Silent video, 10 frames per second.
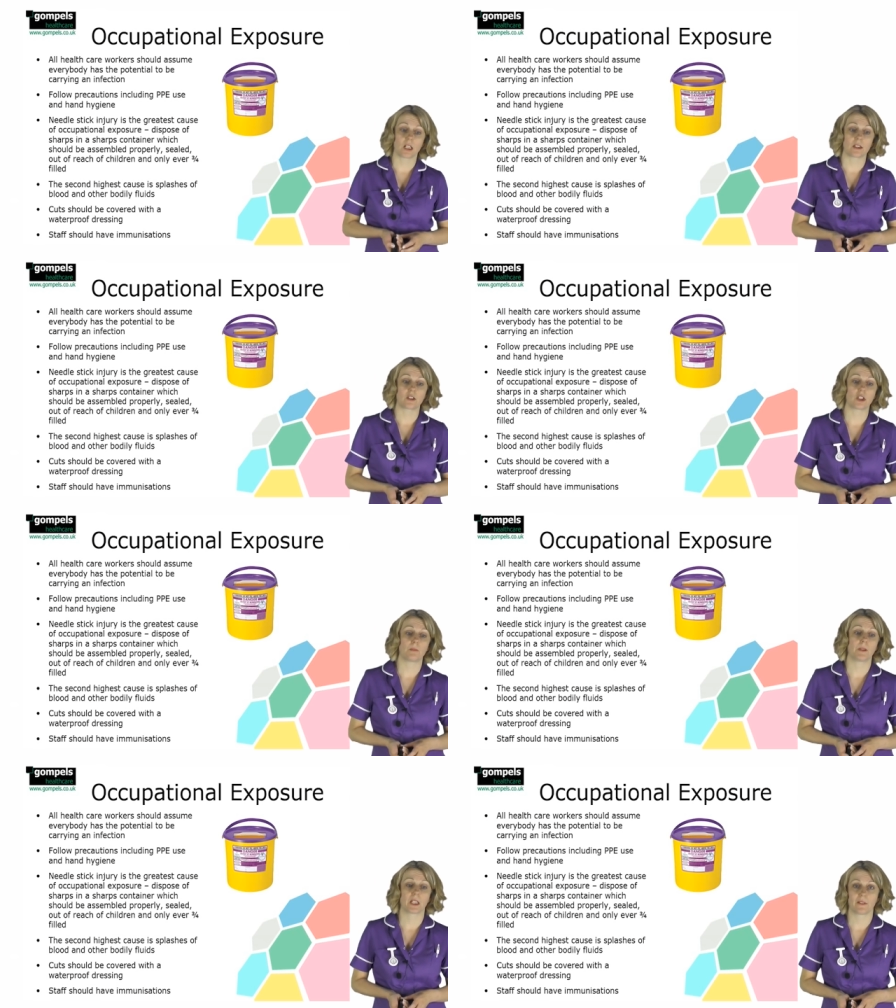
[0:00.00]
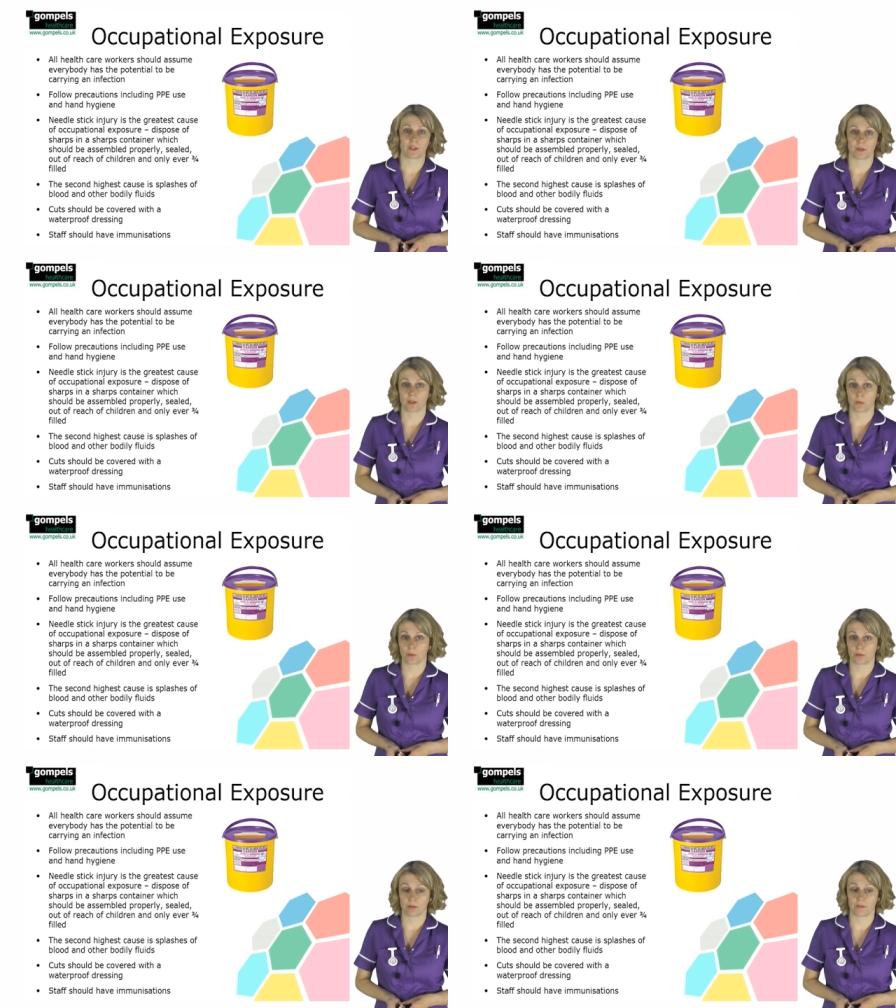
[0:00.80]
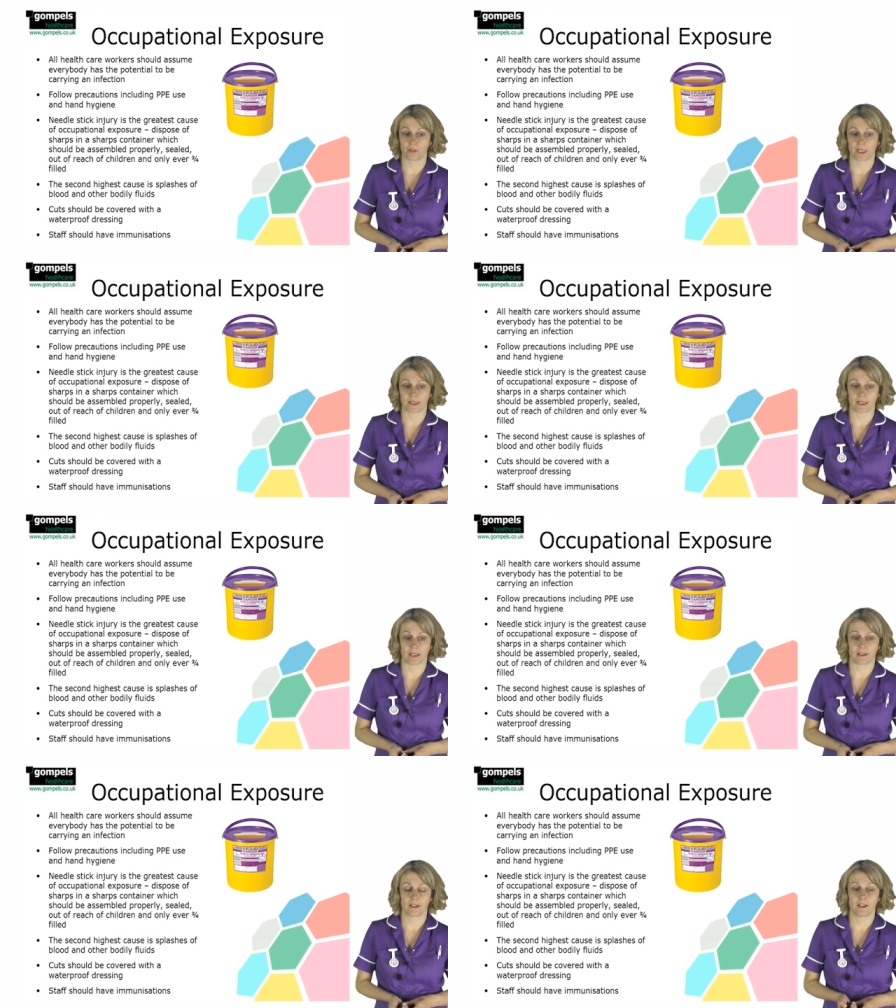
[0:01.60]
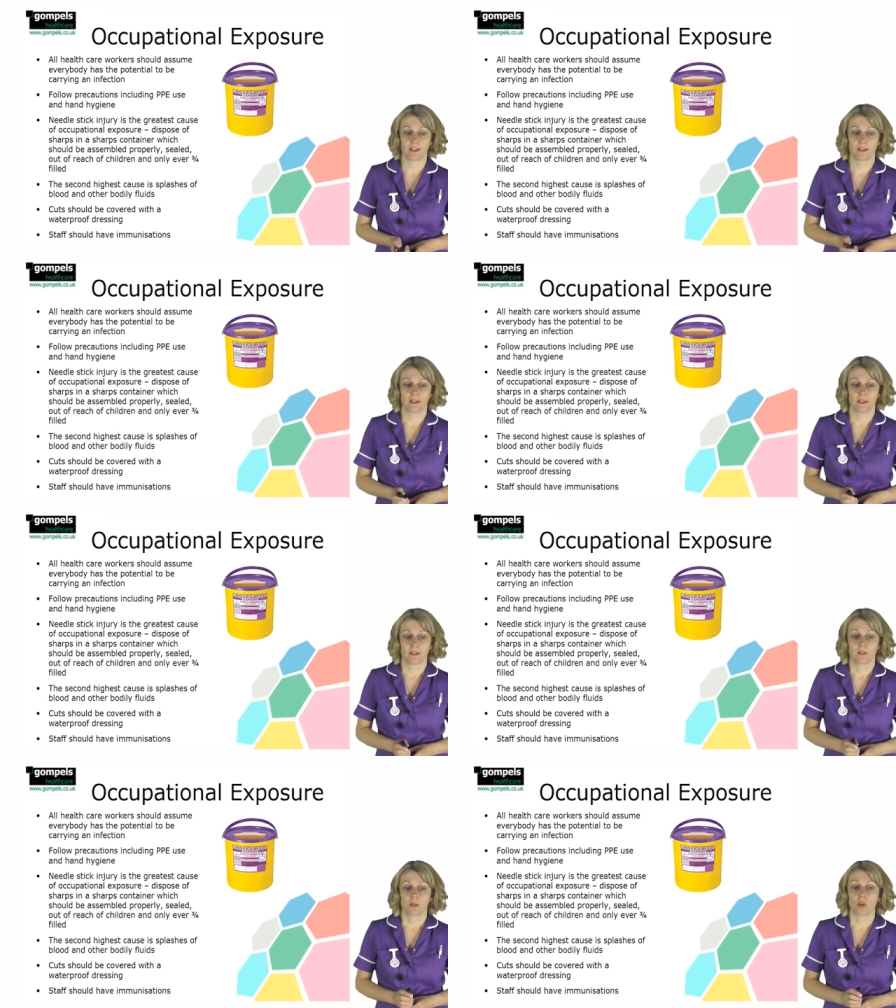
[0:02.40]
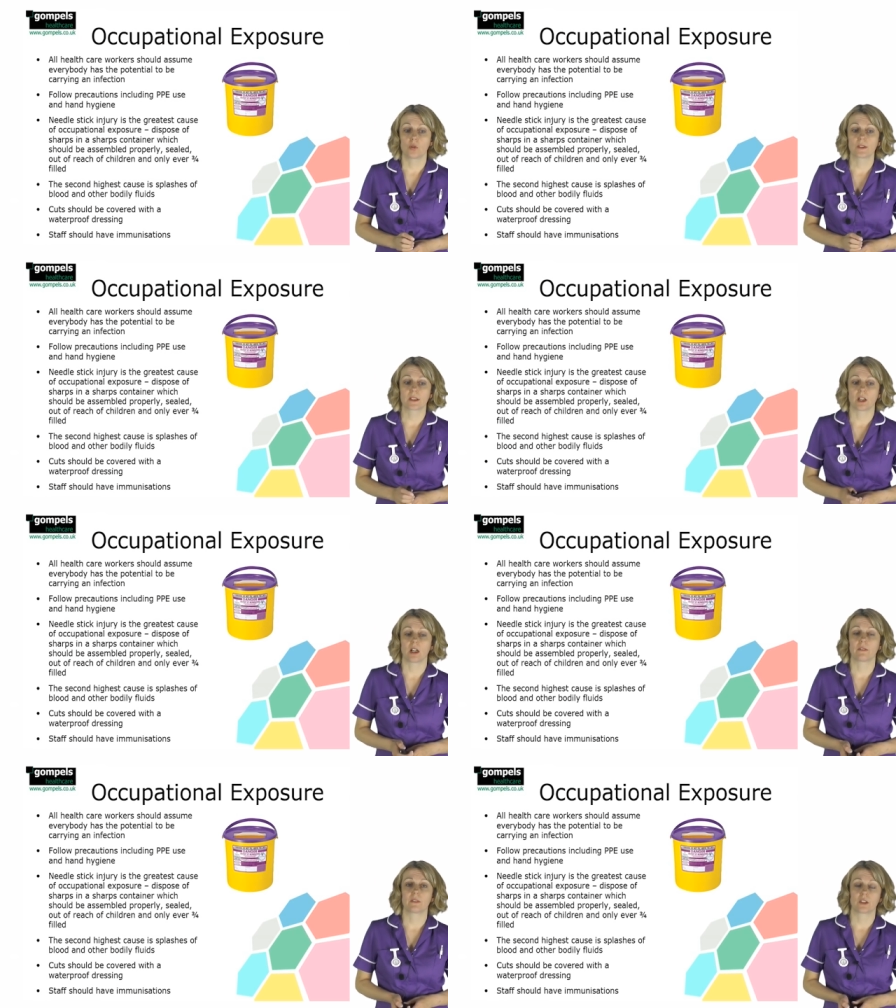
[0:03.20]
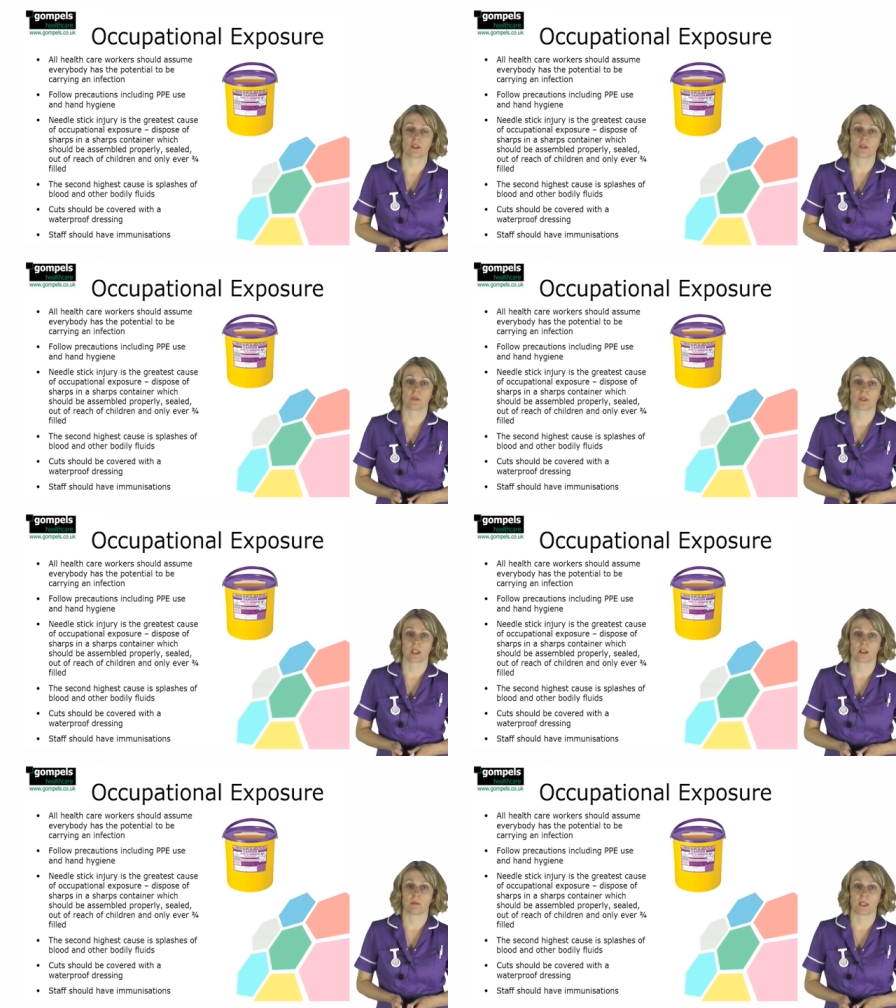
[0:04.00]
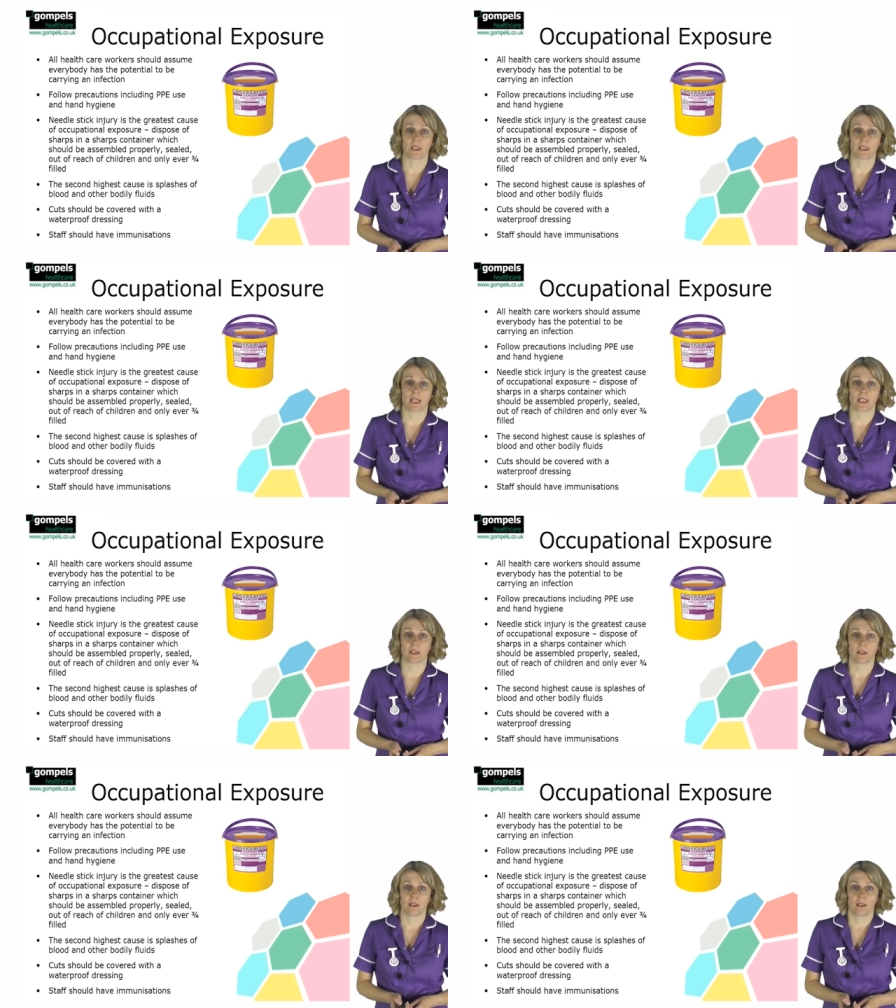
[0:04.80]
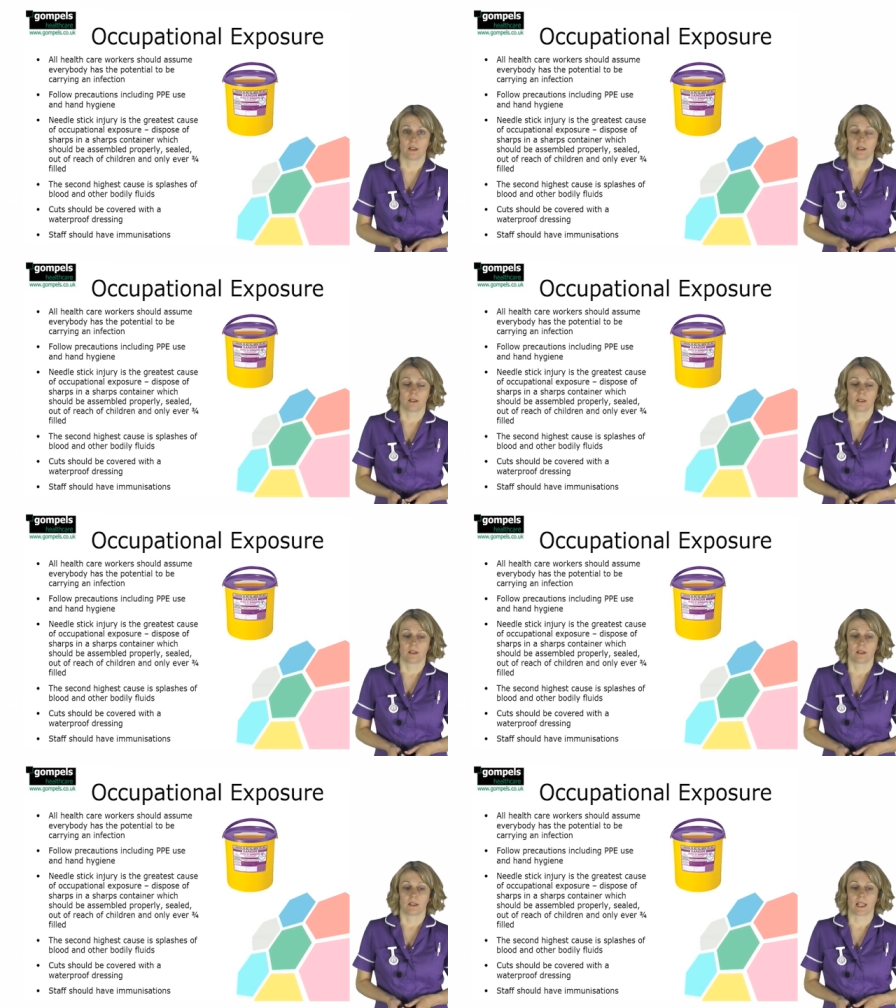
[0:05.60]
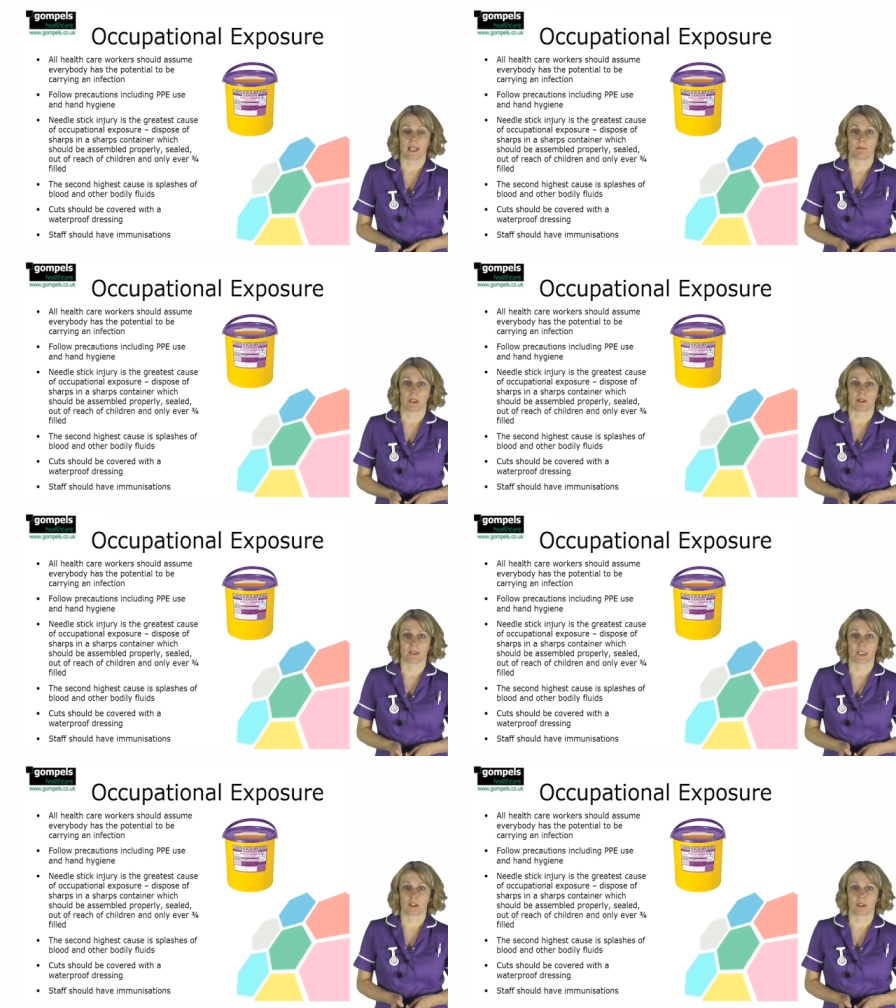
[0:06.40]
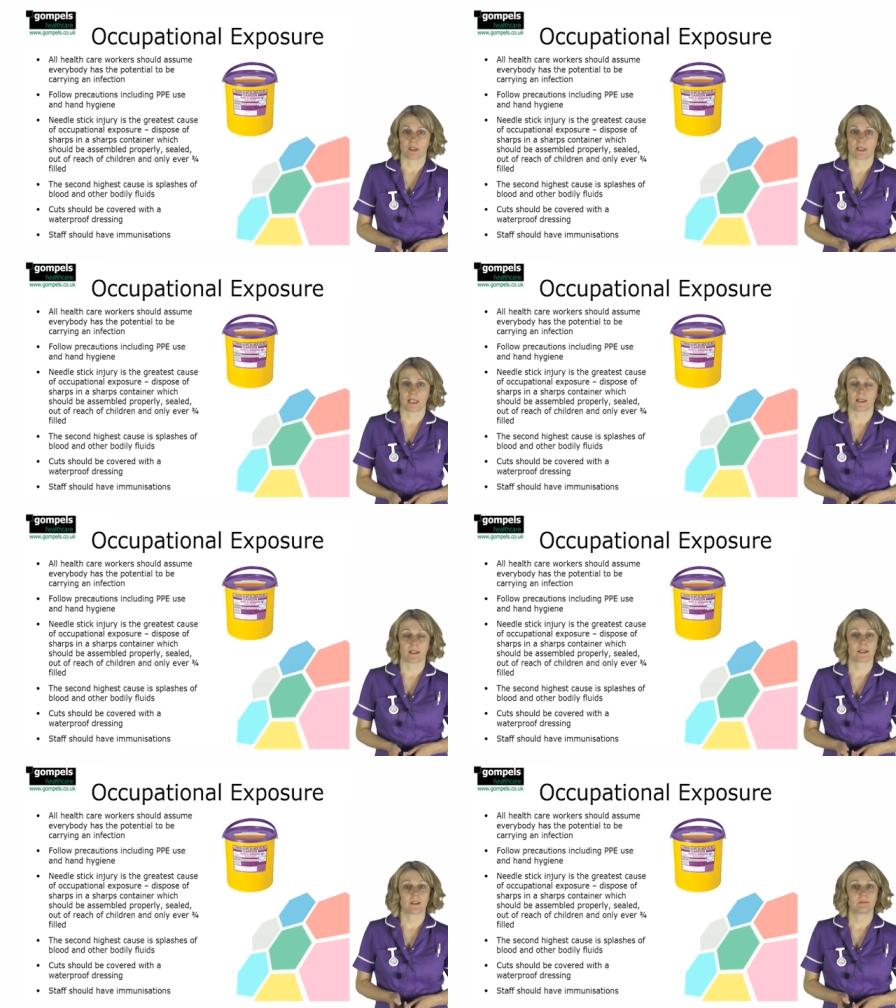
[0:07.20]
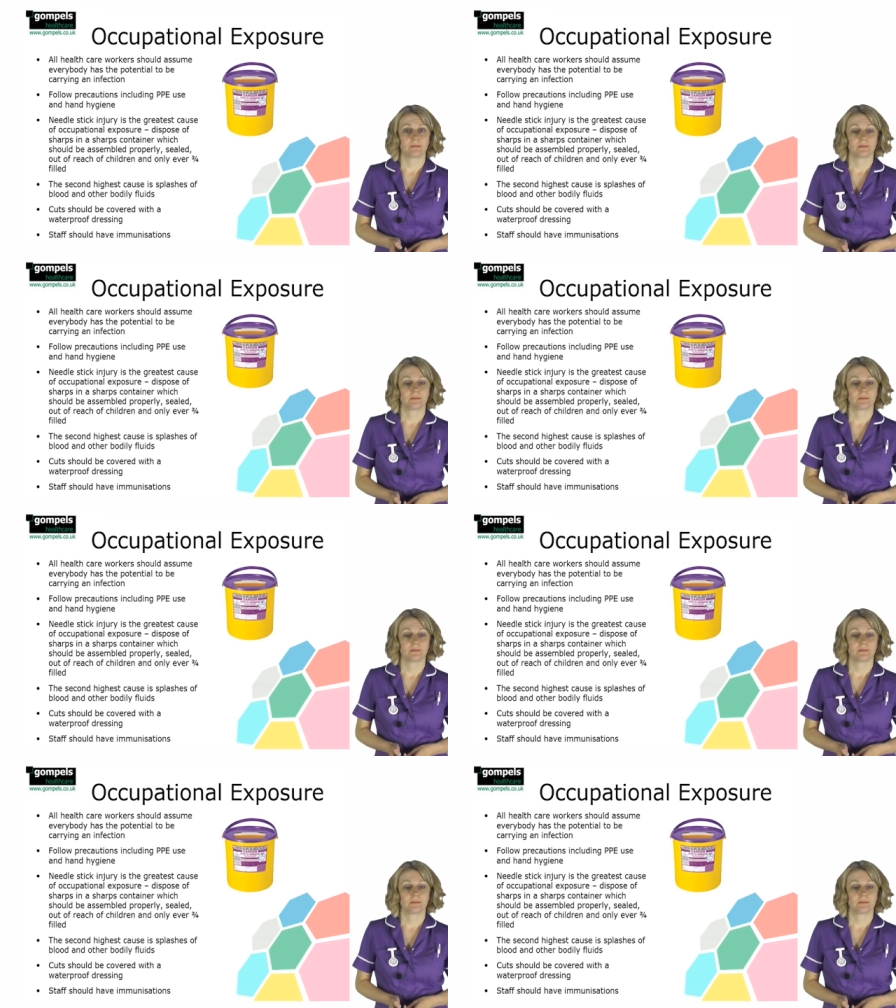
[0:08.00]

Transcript: cuts should be covered with a waterproof dressing. All staff should also maintain their immunisation status.